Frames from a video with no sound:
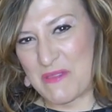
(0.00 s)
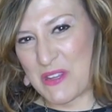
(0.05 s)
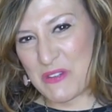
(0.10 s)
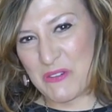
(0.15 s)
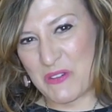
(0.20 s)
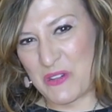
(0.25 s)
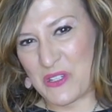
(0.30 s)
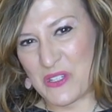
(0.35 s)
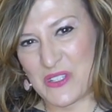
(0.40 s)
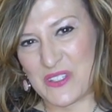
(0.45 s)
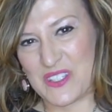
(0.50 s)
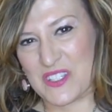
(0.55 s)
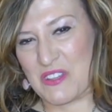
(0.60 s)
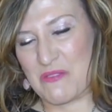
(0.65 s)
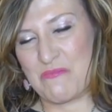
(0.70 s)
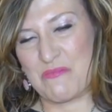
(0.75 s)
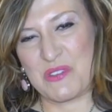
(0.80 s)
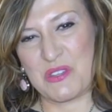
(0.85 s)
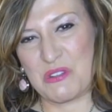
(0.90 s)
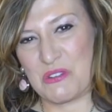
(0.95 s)
minerals,
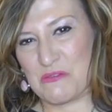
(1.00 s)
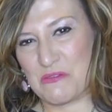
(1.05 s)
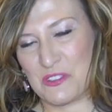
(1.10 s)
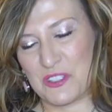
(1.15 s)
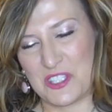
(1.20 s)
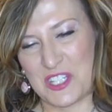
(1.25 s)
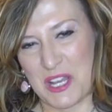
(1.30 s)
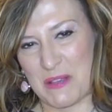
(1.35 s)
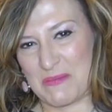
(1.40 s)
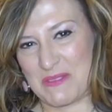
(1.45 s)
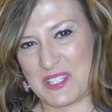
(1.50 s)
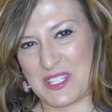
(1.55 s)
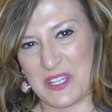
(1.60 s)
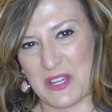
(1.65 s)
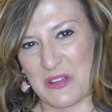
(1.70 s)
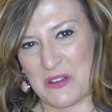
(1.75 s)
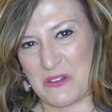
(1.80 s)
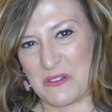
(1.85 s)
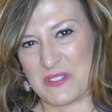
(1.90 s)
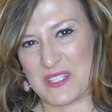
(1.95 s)
some beautiful
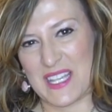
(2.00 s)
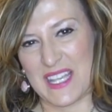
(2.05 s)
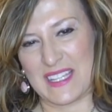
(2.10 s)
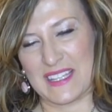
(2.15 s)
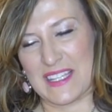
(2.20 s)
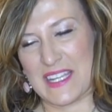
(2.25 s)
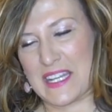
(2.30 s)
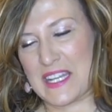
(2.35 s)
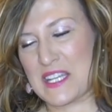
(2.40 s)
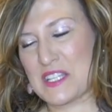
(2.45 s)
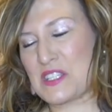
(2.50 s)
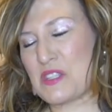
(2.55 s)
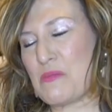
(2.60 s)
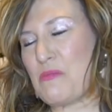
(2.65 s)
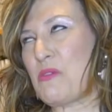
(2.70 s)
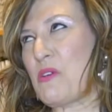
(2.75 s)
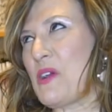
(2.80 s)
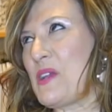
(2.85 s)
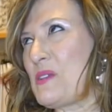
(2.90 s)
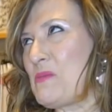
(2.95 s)
gemstones, and ladies, the
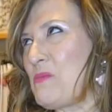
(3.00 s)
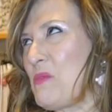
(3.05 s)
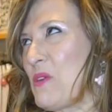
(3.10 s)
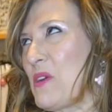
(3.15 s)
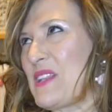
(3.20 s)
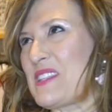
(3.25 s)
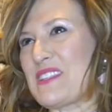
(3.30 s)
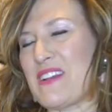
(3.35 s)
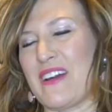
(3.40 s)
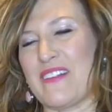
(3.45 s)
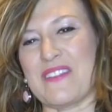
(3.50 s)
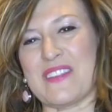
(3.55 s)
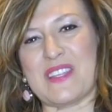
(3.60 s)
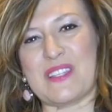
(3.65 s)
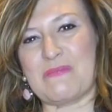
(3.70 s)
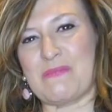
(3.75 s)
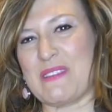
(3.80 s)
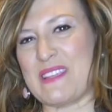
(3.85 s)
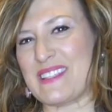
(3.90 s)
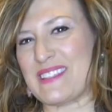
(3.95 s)
price points on
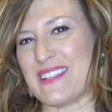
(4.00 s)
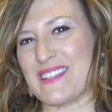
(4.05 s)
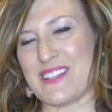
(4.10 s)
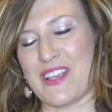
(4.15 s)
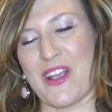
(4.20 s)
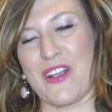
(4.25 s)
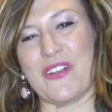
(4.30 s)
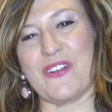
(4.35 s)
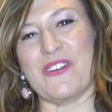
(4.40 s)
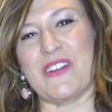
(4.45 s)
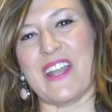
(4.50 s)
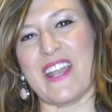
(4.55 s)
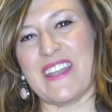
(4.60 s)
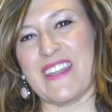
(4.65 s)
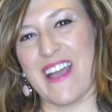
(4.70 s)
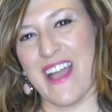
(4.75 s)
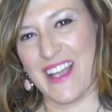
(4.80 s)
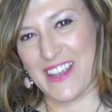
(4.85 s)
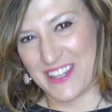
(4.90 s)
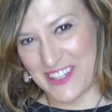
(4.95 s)
these pieces are going to
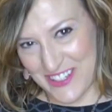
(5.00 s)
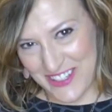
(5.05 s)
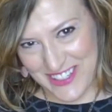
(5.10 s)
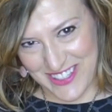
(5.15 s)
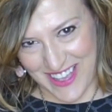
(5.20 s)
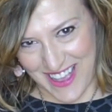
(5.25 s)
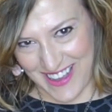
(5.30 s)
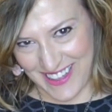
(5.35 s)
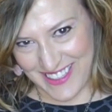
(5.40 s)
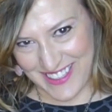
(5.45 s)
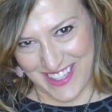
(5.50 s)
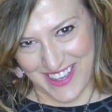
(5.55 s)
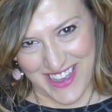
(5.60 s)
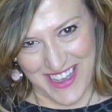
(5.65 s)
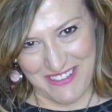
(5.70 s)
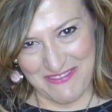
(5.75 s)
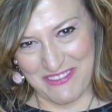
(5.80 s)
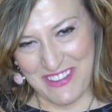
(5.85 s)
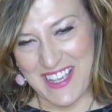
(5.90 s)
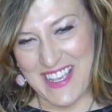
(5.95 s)
knock your socks
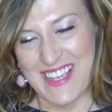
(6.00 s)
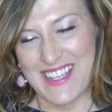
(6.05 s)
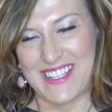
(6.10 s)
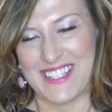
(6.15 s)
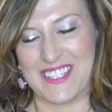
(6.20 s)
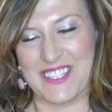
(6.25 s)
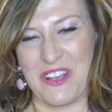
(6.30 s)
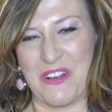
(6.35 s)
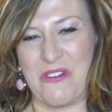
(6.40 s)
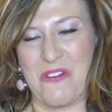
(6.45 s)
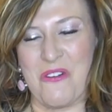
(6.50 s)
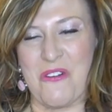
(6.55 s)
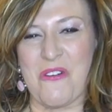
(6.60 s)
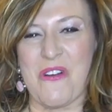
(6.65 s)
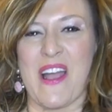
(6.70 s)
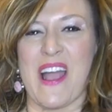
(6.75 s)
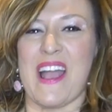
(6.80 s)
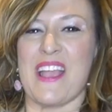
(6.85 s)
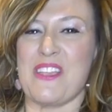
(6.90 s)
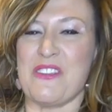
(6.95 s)
off.
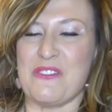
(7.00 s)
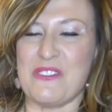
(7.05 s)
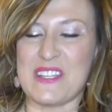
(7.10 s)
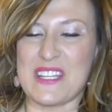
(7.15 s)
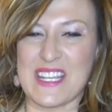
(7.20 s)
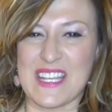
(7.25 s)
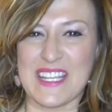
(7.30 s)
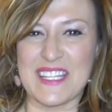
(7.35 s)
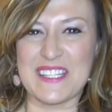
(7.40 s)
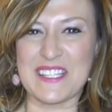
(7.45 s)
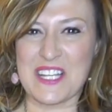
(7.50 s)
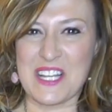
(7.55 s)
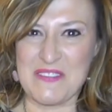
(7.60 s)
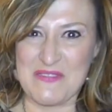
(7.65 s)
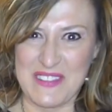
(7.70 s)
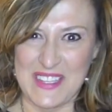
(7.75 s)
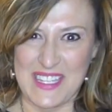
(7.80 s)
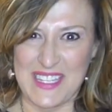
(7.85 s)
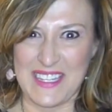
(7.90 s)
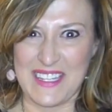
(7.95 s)
So you need to
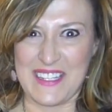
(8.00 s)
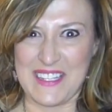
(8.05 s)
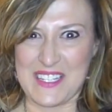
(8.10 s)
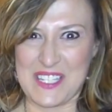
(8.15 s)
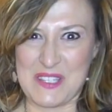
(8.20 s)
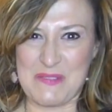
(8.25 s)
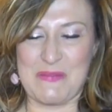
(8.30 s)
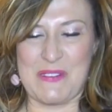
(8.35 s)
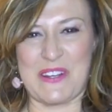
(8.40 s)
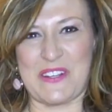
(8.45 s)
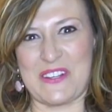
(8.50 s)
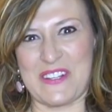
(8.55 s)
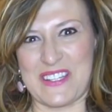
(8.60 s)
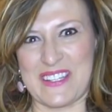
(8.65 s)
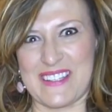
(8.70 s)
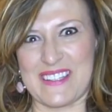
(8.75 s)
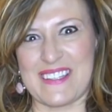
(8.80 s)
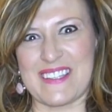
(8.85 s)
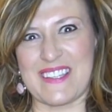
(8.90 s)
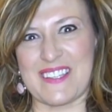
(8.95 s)
come in and
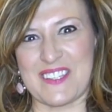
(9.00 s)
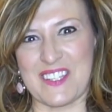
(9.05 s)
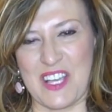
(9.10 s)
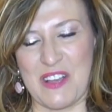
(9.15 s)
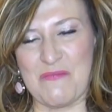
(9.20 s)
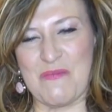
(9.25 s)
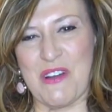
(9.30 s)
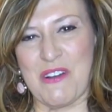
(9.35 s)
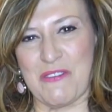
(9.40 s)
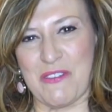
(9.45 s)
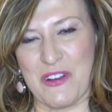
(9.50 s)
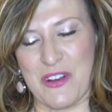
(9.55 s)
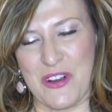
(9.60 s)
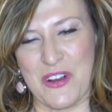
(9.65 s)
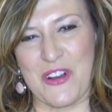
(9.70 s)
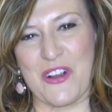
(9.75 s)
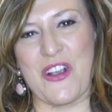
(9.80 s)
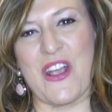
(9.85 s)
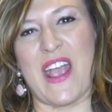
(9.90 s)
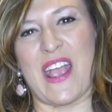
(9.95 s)
experience some of
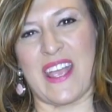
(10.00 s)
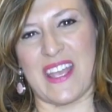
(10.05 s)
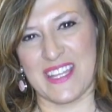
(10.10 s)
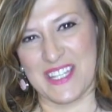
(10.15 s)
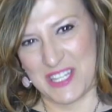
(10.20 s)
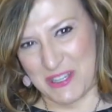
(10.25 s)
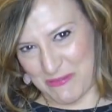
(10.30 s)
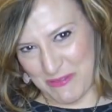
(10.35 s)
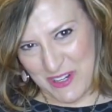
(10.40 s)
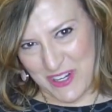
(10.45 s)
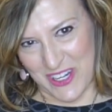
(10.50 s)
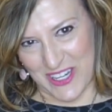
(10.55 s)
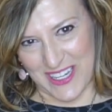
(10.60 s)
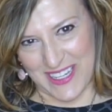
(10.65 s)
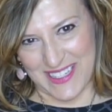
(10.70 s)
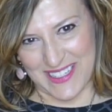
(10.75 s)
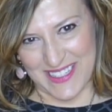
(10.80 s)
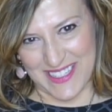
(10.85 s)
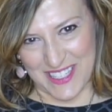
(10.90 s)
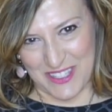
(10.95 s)
her handiwork.
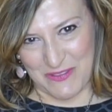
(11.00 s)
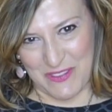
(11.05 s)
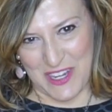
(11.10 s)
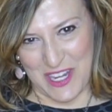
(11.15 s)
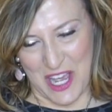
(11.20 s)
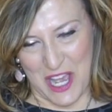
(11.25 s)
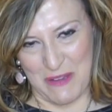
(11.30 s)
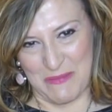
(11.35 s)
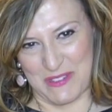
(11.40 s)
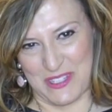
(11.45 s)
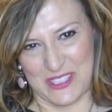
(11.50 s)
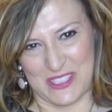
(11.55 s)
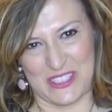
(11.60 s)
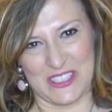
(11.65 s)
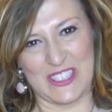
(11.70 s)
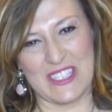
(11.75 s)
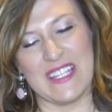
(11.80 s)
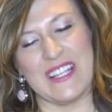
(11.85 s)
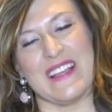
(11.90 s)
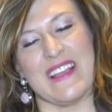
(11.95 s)
It is
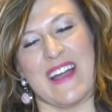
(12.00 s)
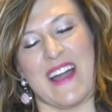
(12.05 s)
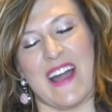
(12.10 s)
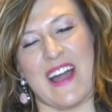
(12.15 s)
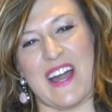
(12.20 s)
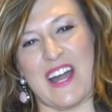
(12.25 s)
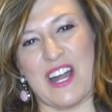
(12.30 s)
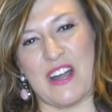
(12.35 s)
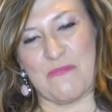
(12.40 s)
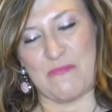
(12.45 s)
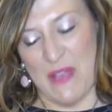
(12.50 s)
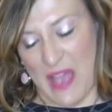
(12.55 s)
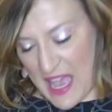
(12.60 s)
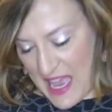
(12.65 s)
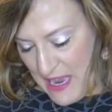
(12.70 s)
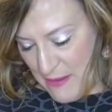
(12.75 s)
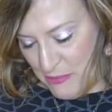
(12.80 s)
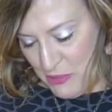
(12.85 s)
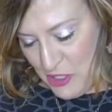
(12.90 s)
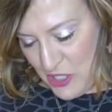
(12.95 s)
phenomenal. Um,
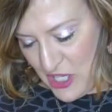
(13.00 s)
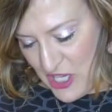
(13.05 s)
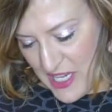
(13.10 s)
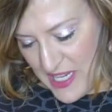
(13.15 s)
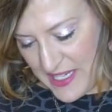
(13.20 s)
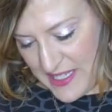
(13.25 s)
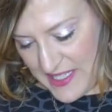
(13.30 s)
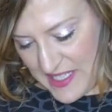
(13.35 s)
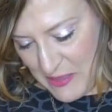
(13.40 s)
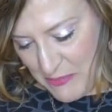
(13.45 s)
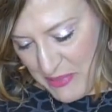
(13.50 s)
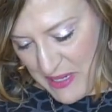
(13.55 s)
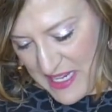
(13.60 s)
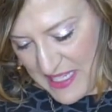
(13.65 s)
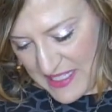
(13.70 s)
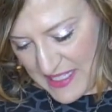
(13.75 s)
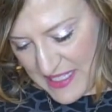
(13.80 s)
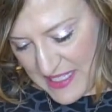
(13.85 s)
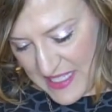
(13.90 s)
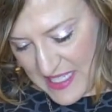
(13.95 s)
I put on some
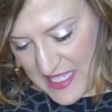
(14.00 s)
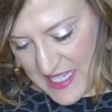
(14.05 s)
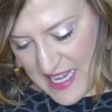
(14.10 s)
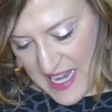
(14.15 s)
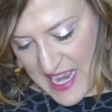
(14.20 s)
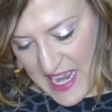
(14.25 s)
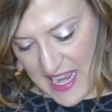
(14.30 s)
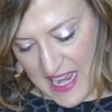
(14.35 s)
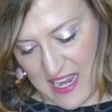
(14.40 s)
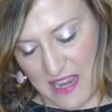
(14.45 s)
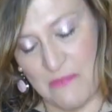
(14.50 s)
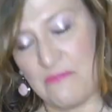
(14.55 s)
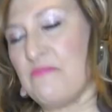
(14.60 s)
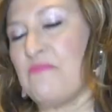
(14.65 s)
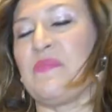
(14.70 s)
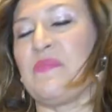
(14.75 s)
pieces today